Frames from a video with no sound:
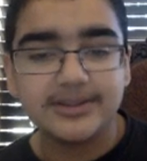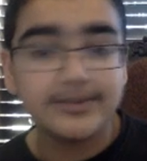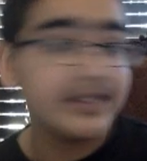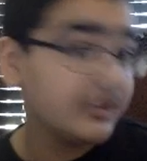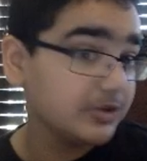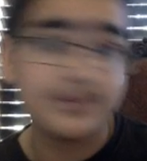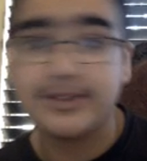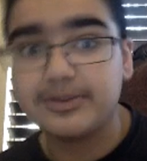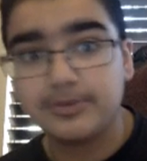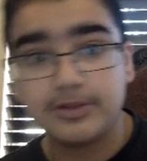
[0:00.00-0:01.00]
And those
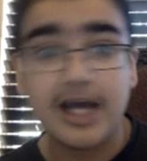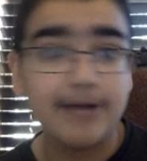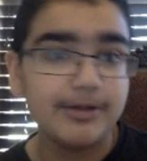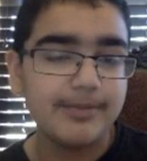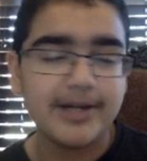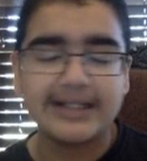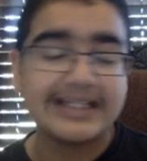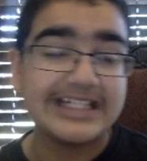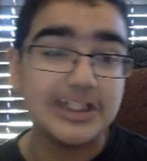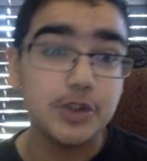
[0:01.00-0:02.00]
goblin barrel
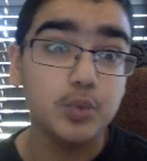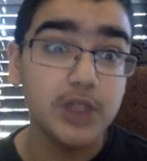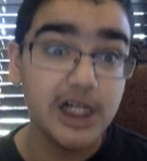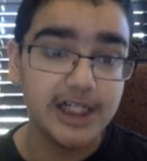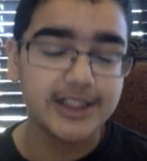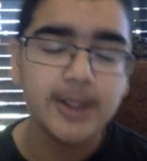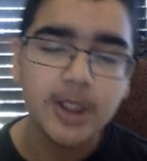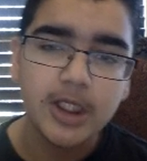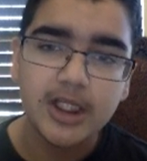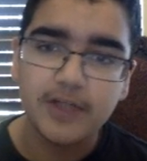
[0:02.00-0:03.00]
can do work
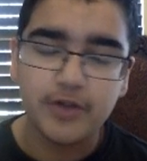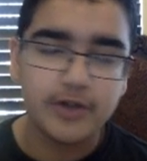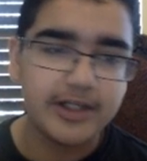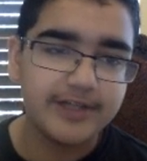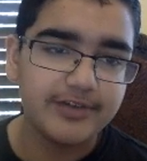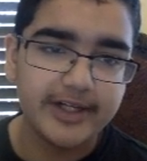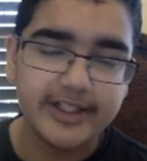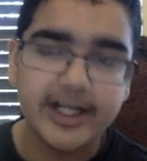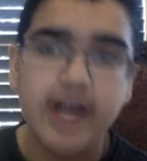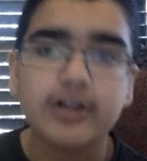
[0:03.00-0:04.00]
if you don't have it
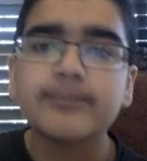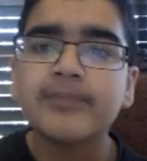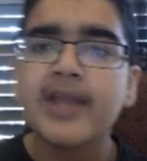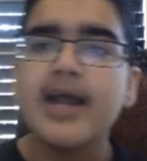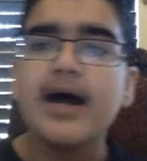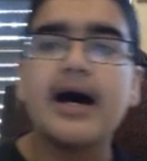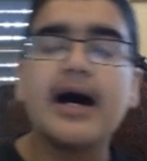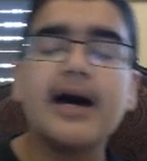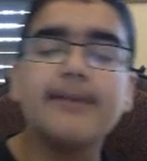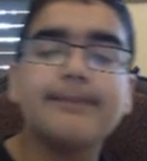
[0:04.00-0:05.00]
right counter.
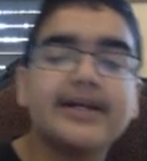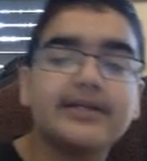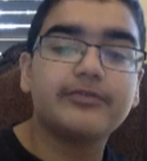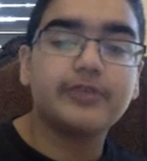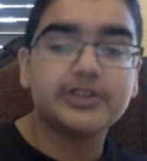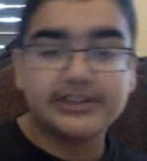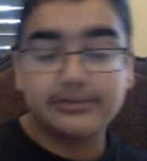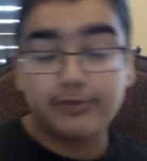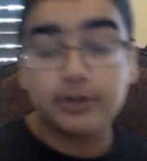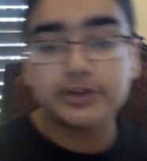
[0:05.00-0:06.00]
But
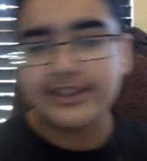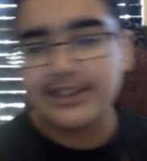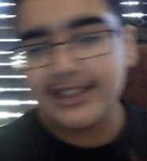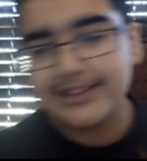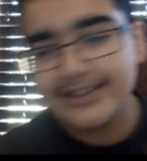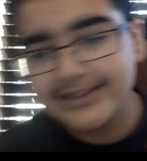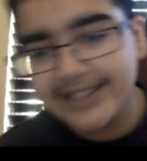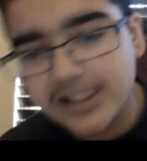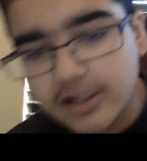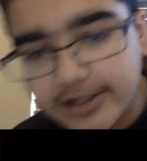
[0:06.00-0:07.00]
unfortunately, I did
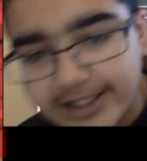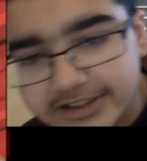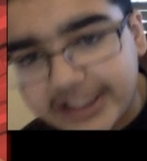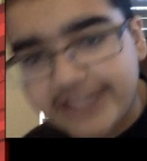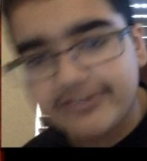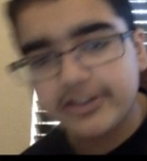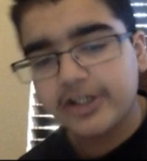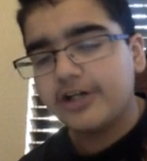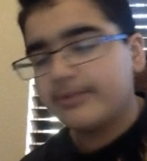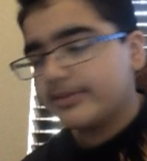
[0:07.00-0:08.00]
that. Okay, so here we go.
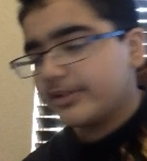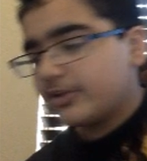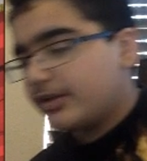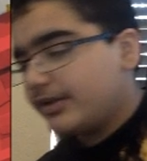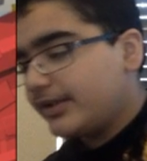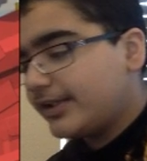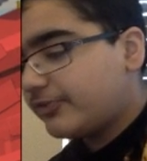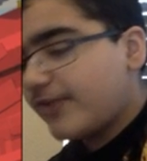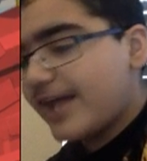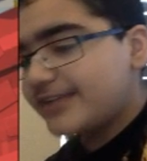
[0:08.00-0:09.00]
I'm going to go a little
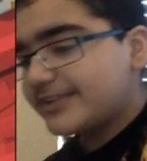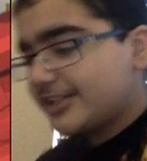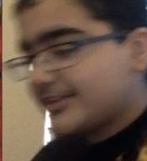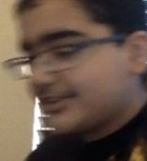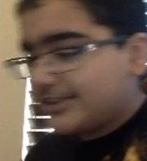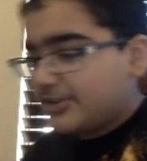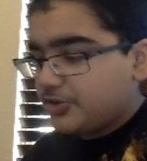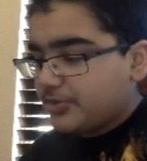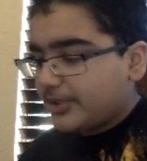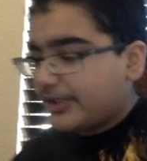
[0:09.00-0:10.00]
fast here since I
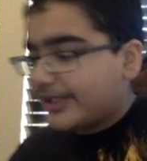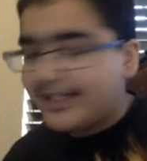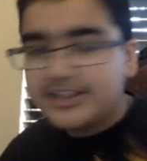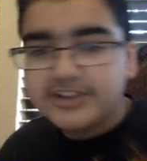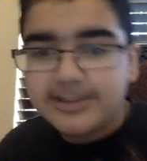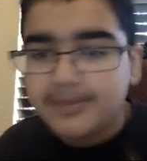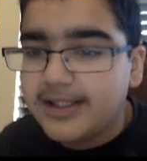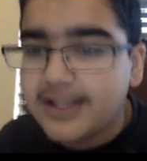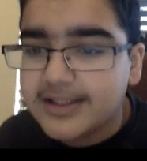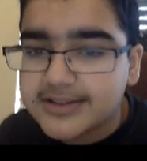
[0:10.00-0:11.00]
do want... Okay, here's double
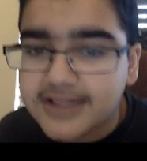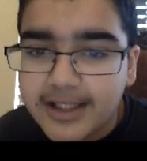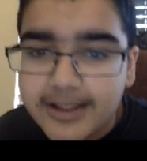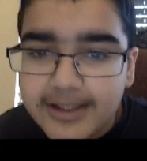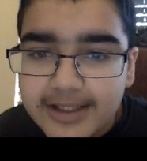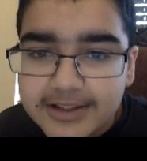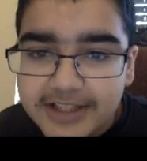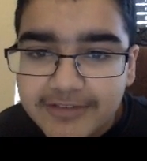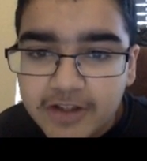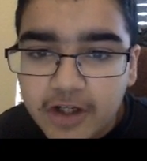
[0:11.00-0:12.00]
Alexa. So
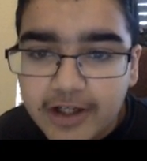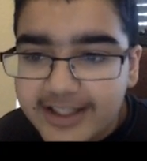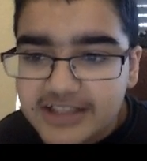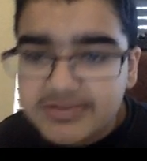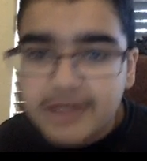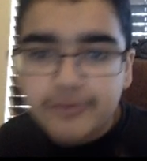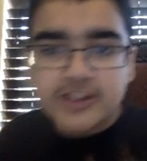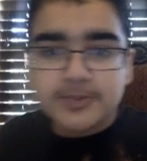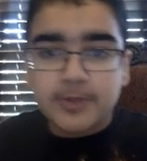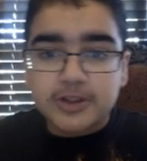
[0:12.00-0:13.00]
here we go. Here's my
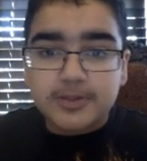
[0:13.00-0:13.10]
first push.